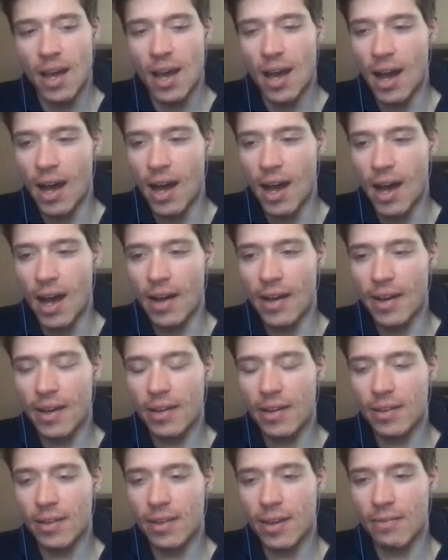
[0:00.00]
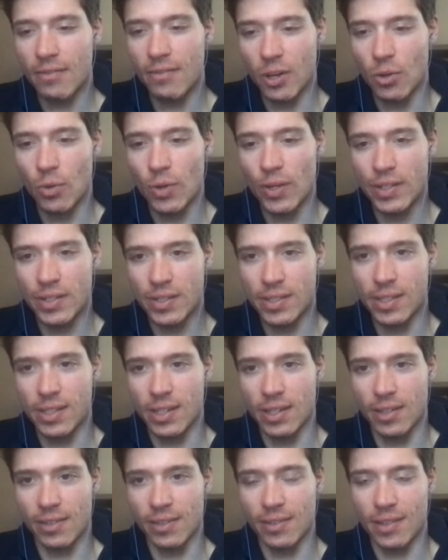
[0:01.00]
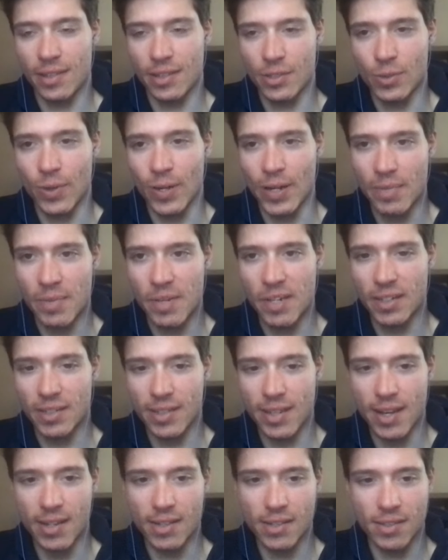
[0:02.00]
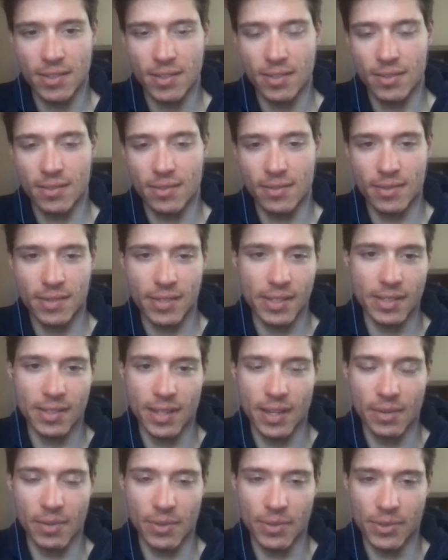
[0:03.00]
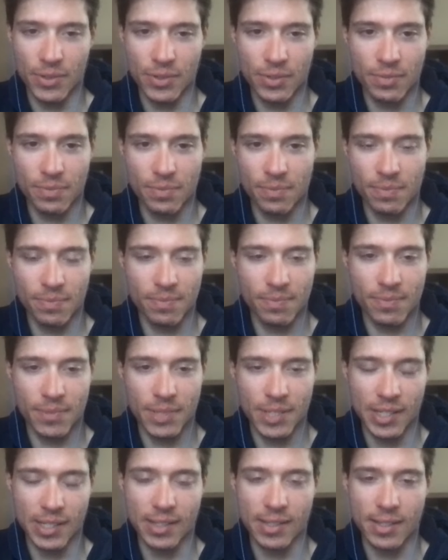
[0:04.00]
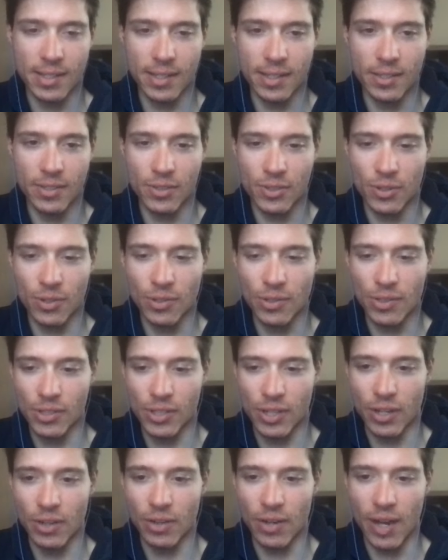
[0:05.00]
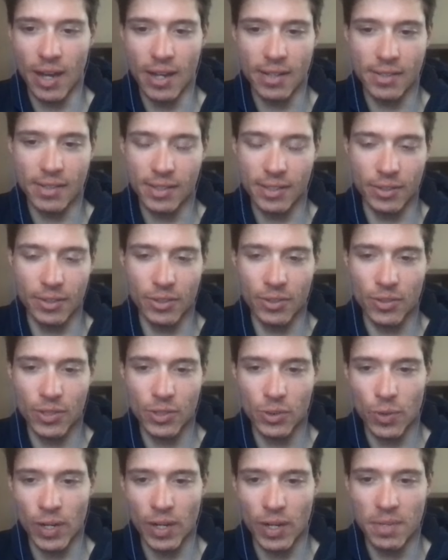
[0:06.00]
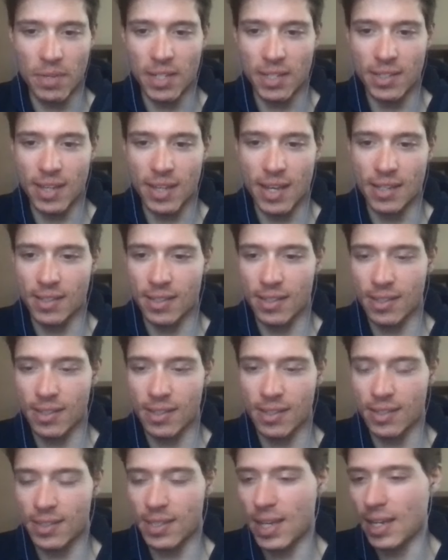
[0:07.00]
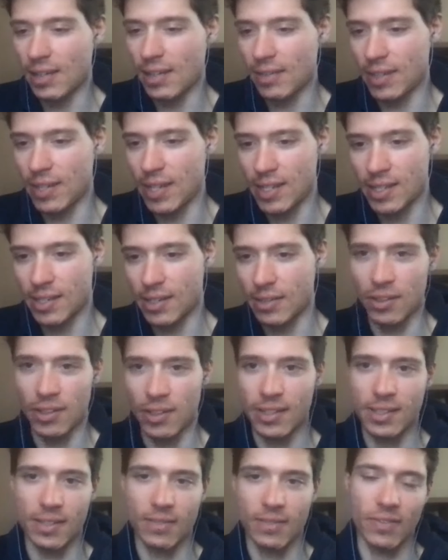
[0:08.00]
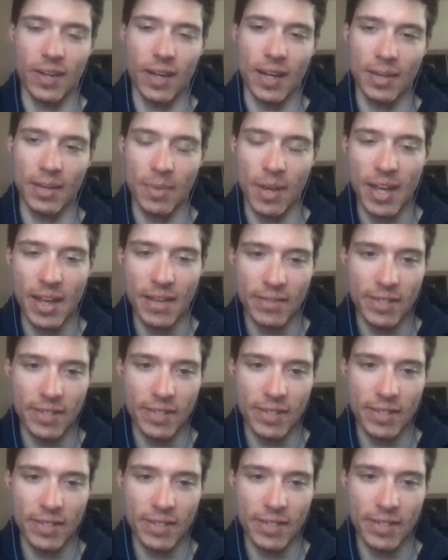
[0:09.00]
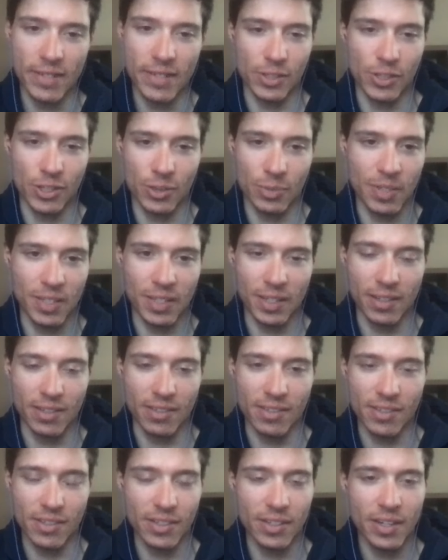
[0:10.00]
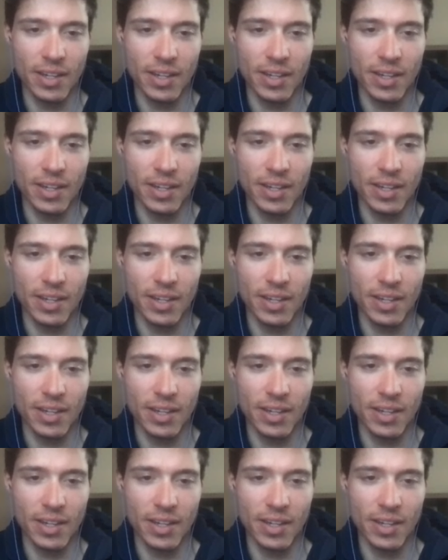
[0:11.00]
I have always done a 20-minute test since I was 16 years old, so I still do a 20-minute test. It's not even necessarily to find my FTP, it's just because